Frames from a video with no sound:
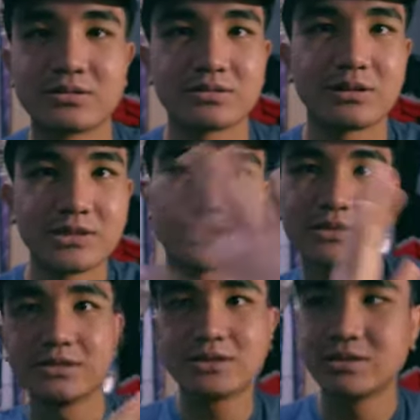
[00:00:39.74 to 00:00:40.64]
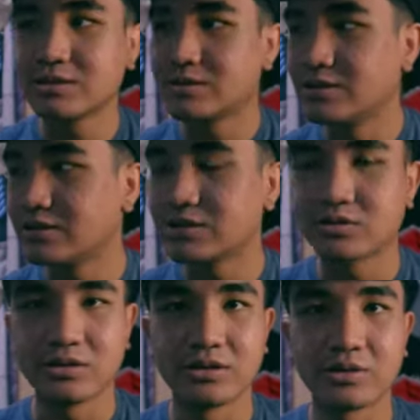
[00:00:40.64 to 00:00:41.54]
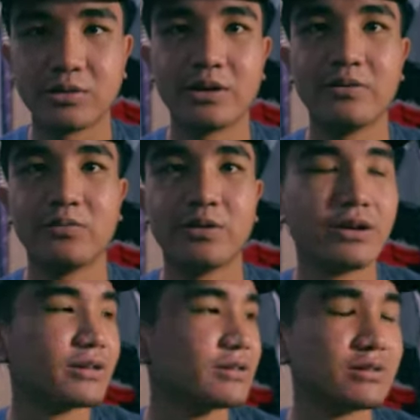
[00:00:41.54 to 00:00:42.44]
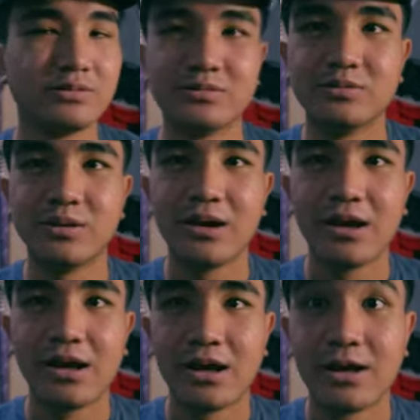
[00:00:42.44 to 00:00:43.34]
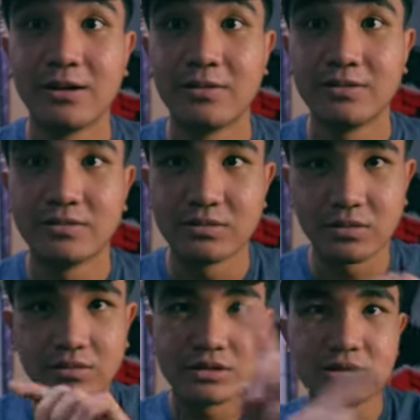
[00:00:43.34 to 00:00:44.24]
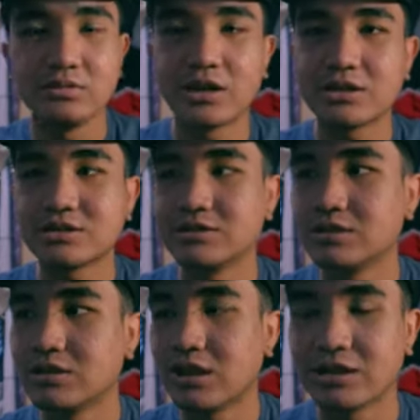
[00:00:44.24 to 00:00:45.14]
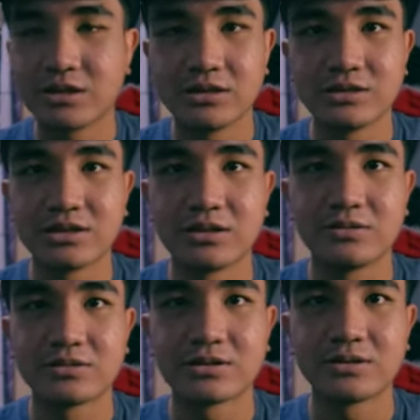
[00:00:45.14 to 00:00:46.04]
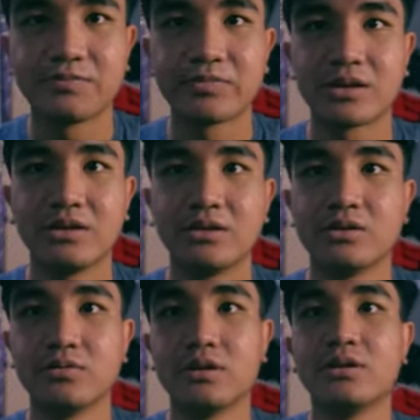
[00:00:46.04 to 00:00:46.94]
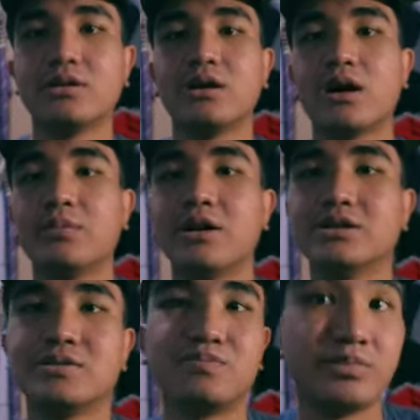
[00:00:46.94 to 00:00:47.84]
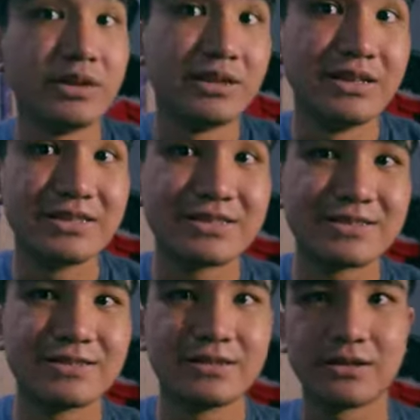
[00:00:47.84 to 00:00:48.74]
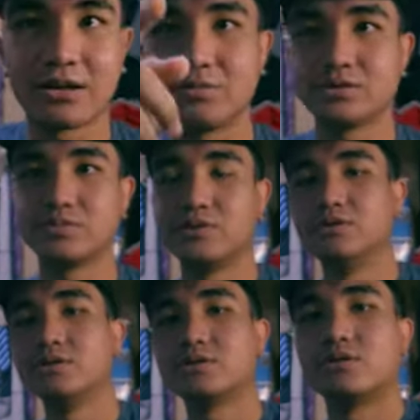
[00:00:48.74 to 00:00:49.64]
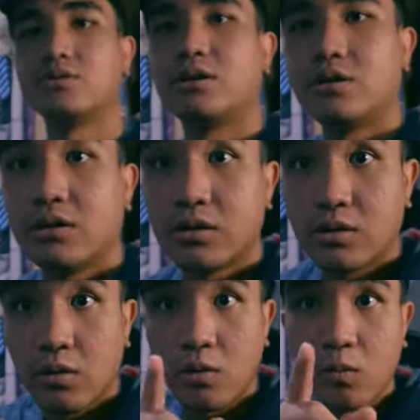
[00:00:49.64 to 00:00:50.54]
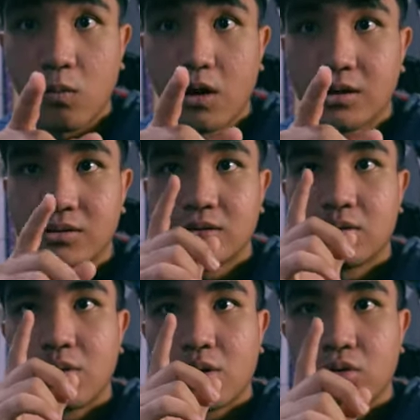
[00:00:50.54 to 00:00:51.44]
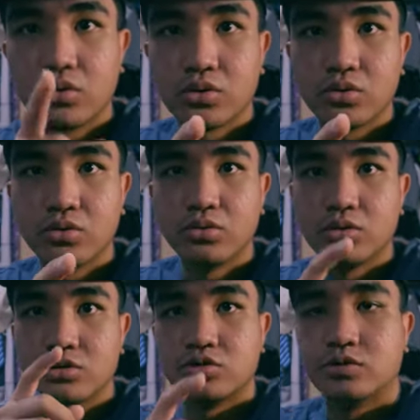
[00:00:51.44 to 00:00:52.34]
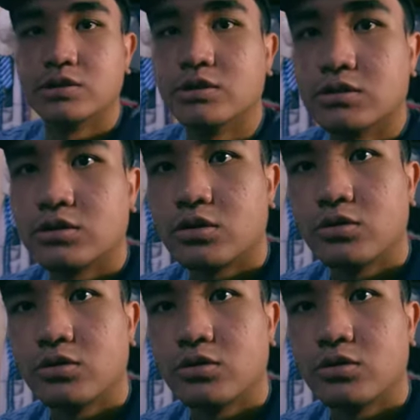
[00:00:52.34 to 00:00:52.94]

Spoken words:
Transition this in a creative way to, you know, see you guys later in Sentosa. You know what? How about I spin this? Okay, I'm gonna spin this. Alright, 1, 2, 3, go.